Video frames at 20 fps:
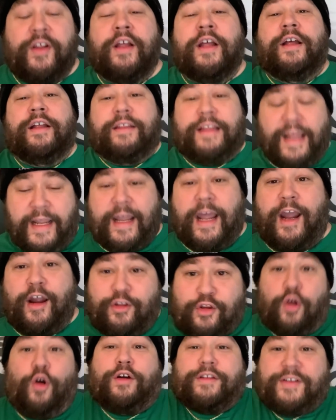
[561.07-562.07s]
Take care.
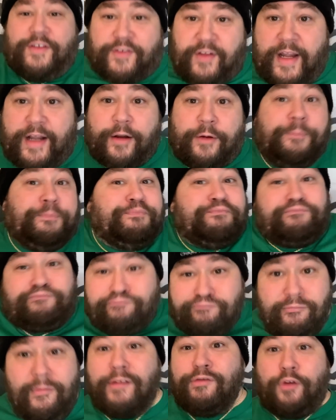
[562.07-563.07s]
Talk to you later.
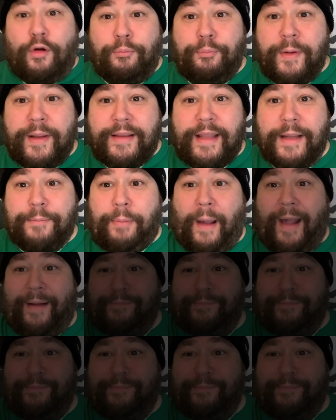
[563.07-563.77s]
And don't be a dingbat.